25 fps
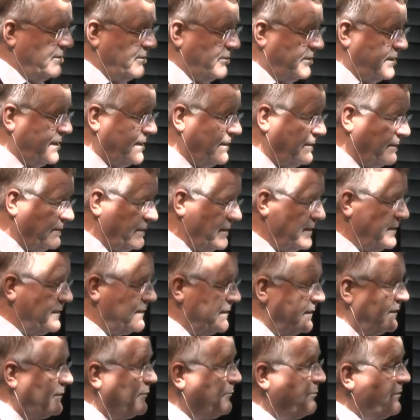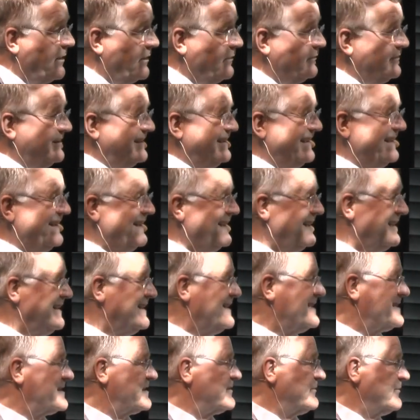again, thinking about the
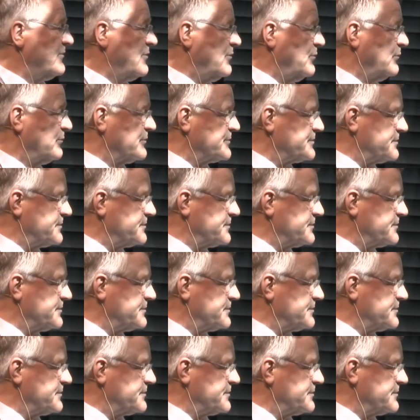ELIG's role.